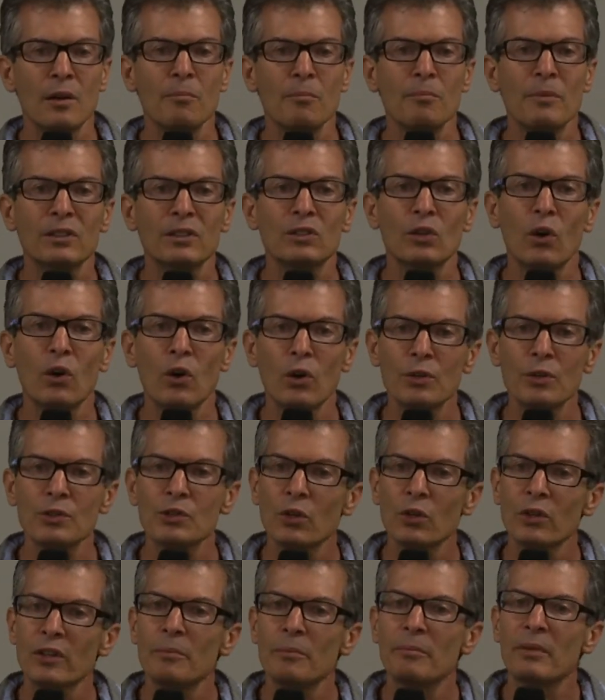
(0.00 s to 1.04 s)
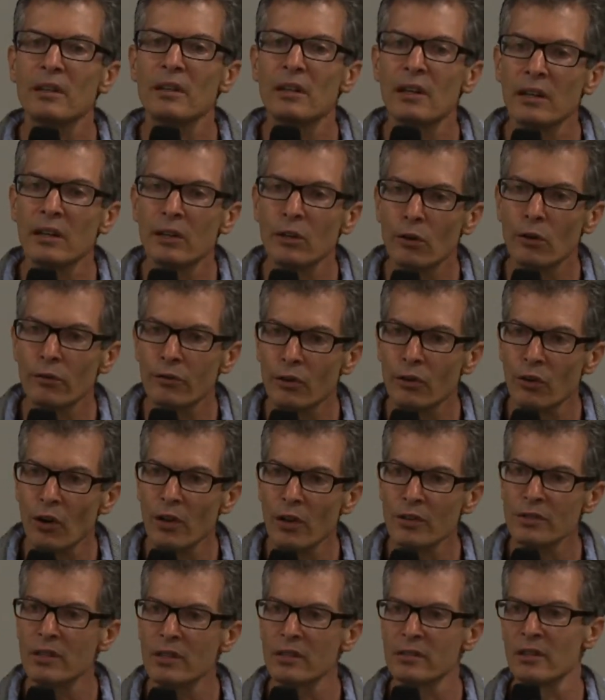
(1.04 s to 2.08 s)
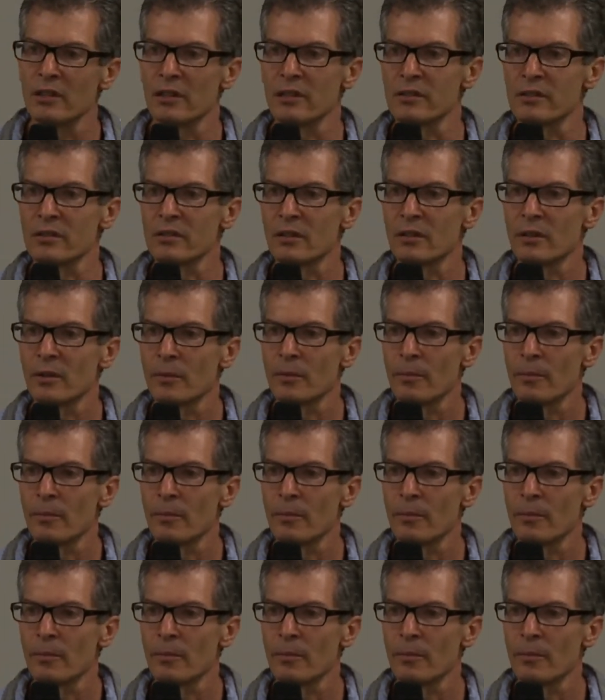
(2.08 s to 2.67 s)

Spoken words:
but also the beginning of Crohn's disease.